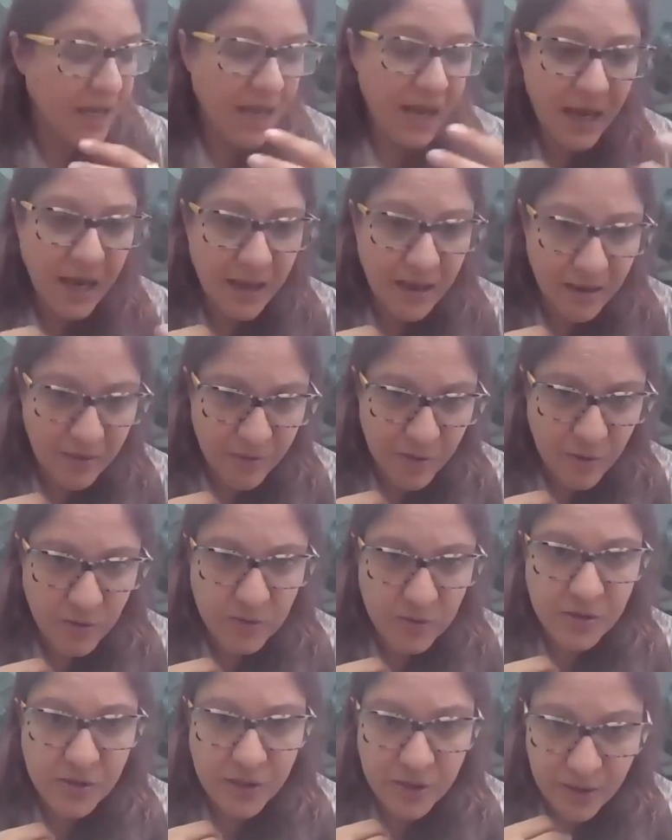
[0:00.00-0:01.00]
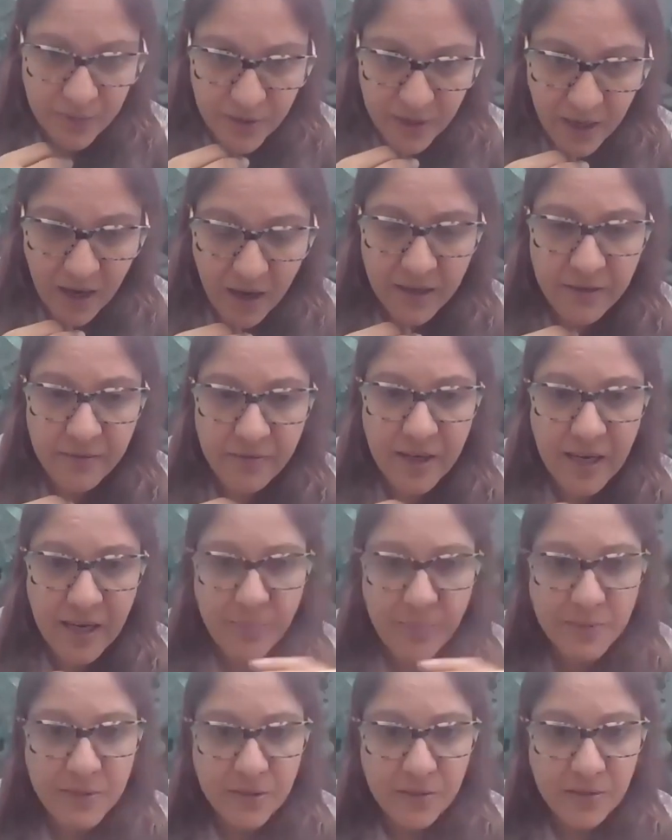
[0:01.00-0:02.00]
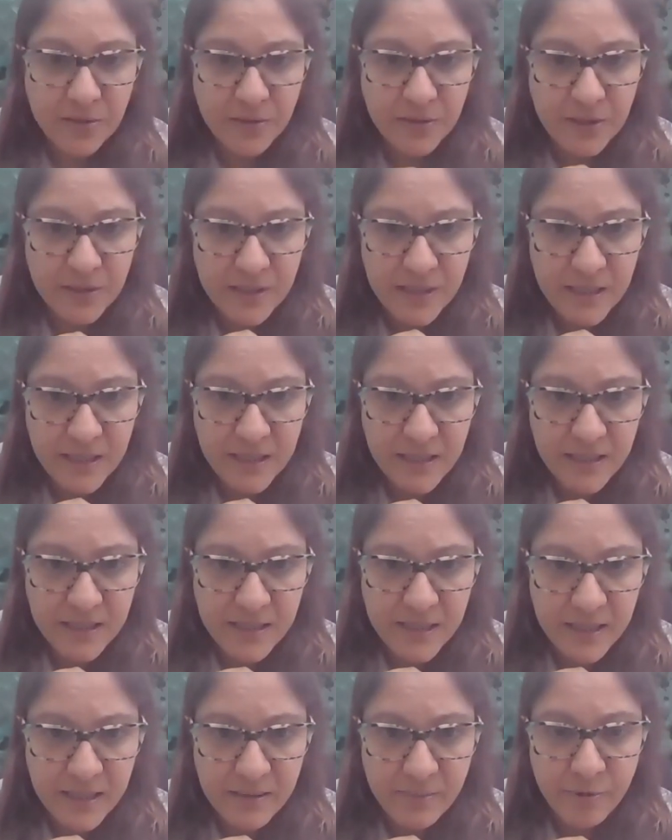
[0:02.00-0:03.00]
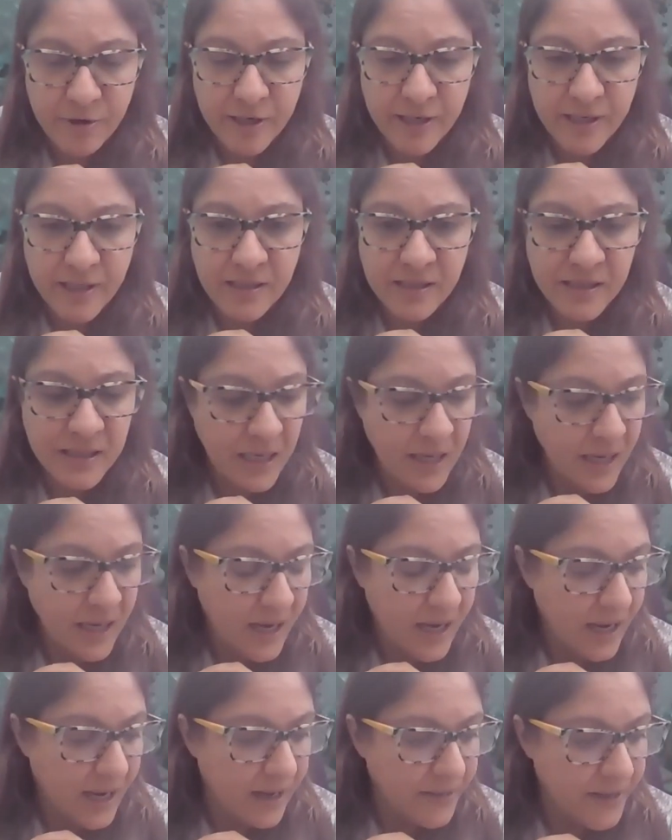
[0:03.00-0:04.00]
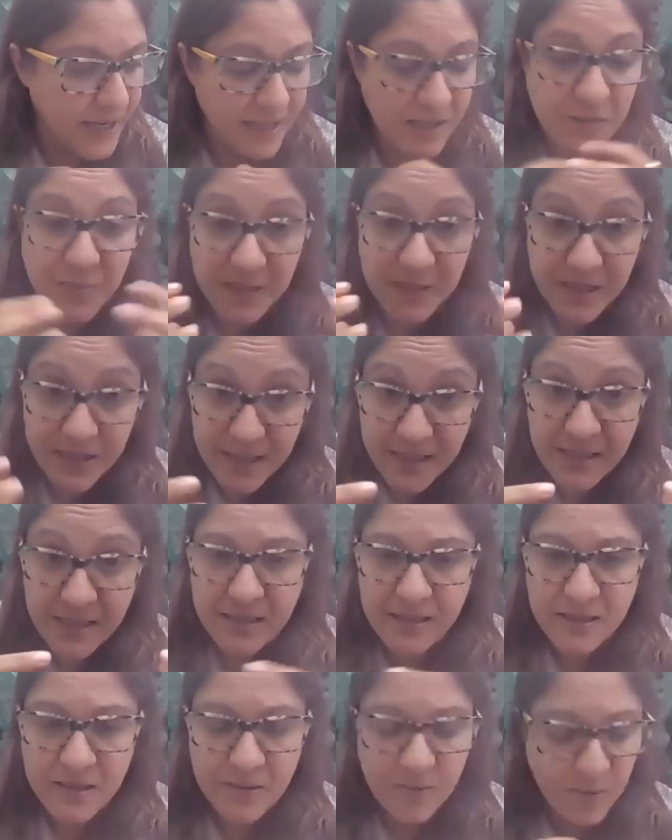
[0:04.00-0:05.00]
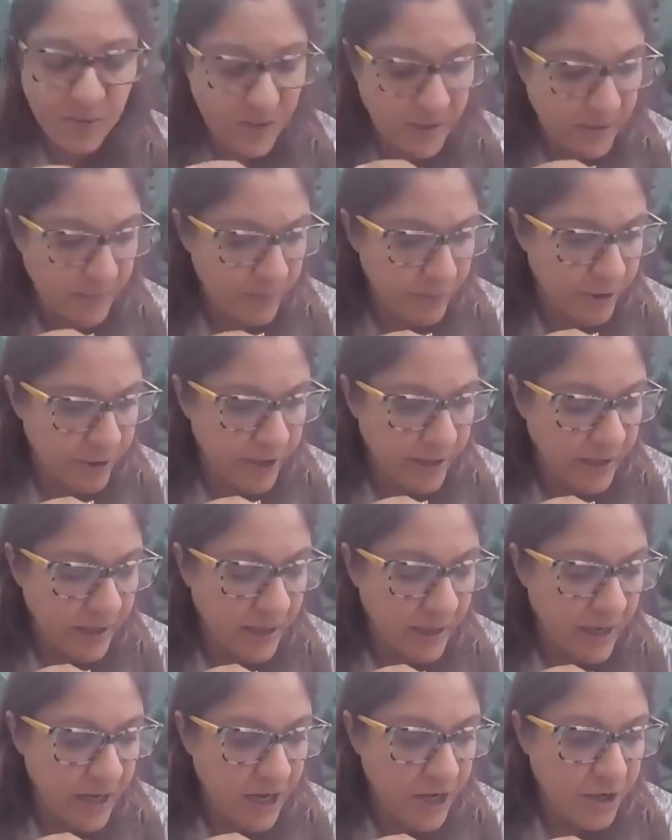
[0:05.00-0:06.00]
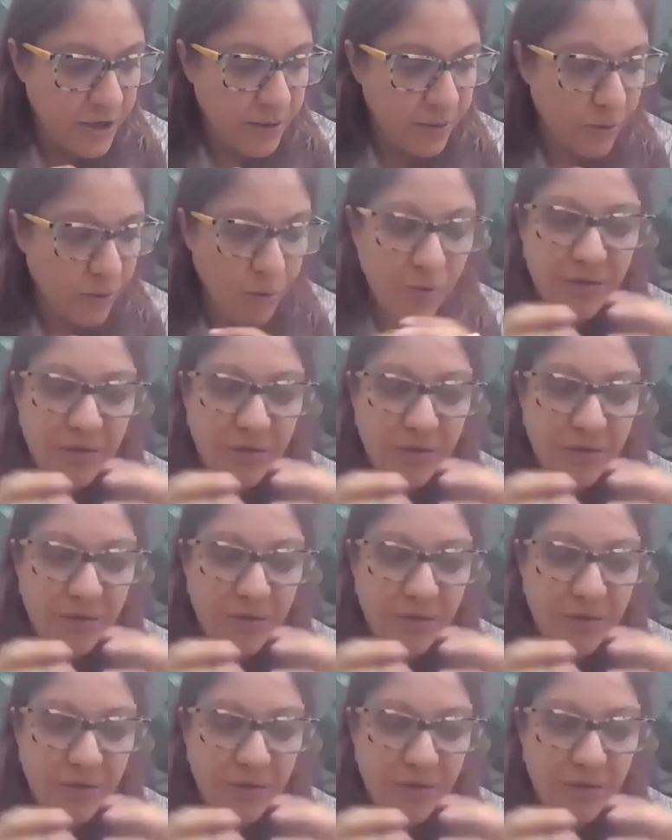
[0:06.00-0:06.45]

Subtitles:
of course, the kind of capital that CDC brings, the expertise that we can bring, all